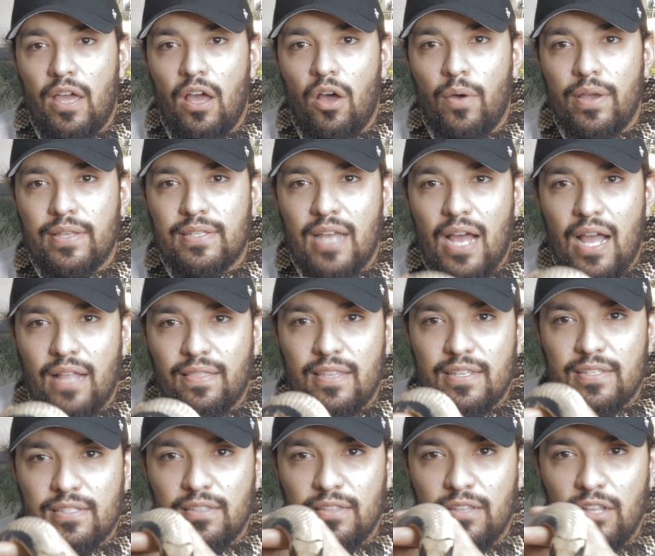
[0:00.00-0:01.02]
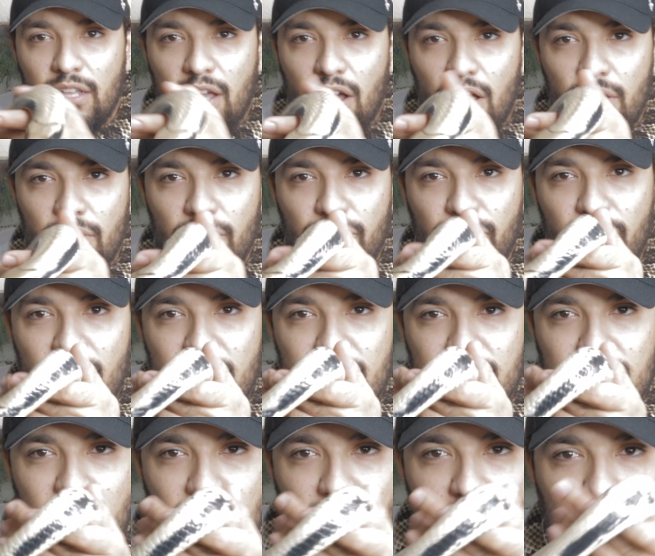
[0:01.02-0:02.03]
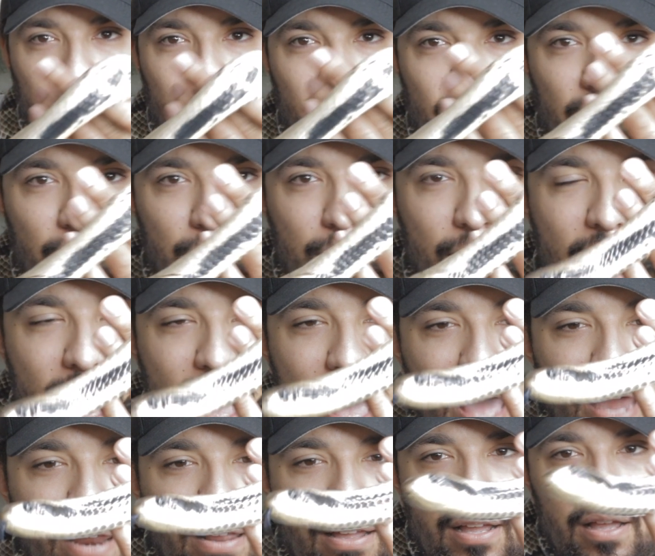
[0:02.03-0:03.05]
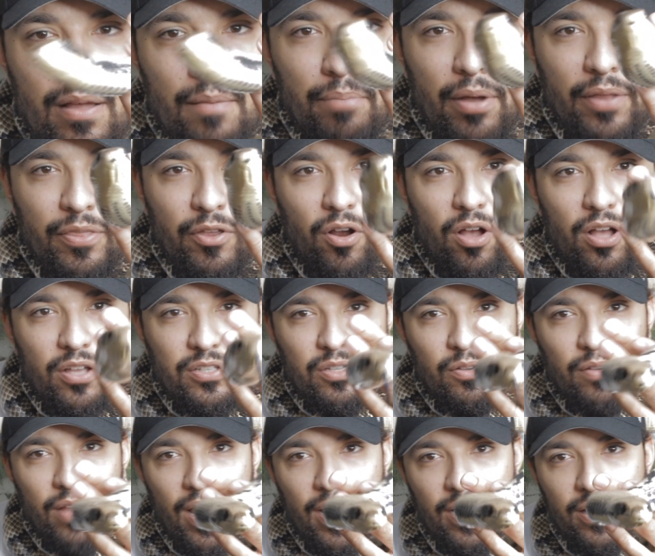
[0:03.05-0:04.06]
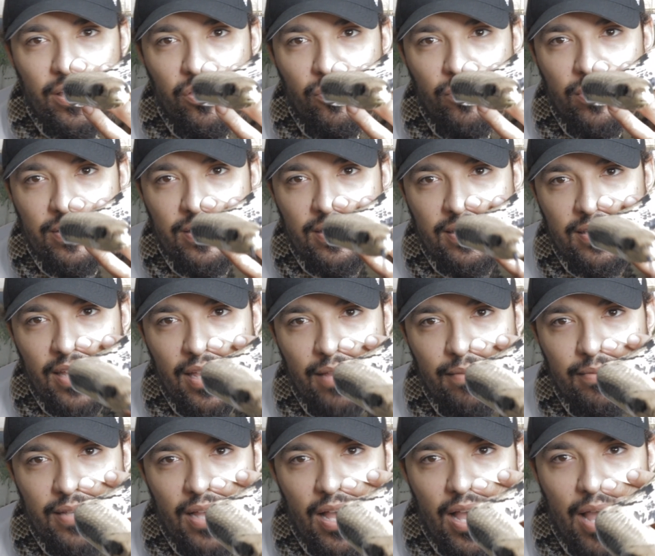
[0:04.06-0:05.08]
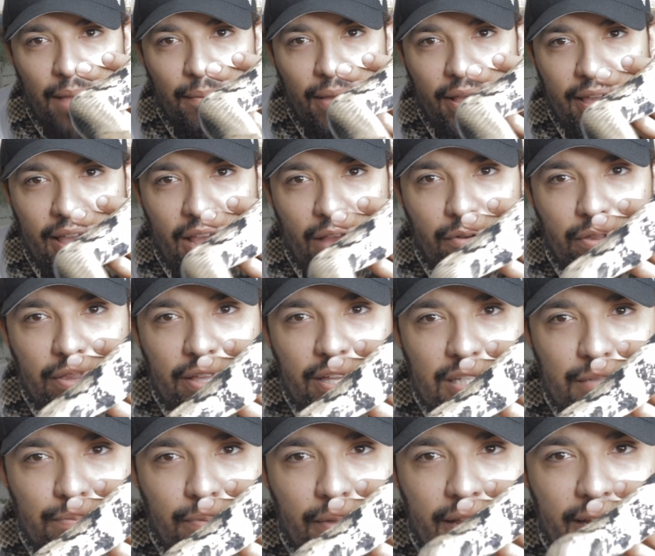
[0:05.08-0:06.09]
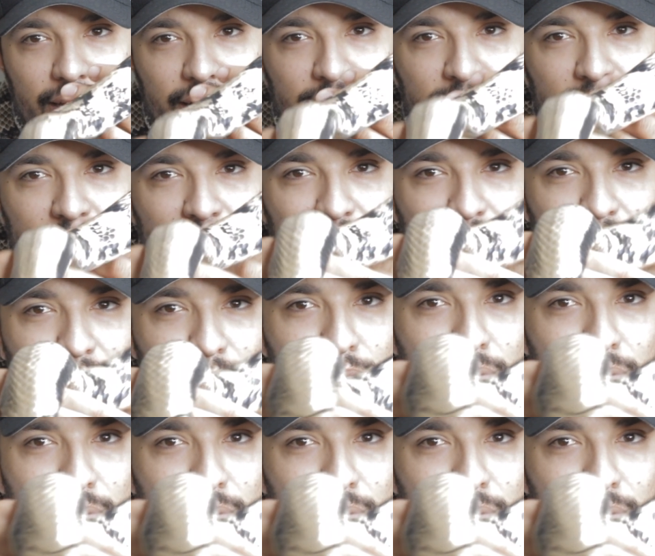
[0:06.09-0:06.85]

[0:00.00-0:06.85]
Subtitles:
always got this look on their face like they're kind of mad, but they're also kind of cute at the same time. I can't really explain it,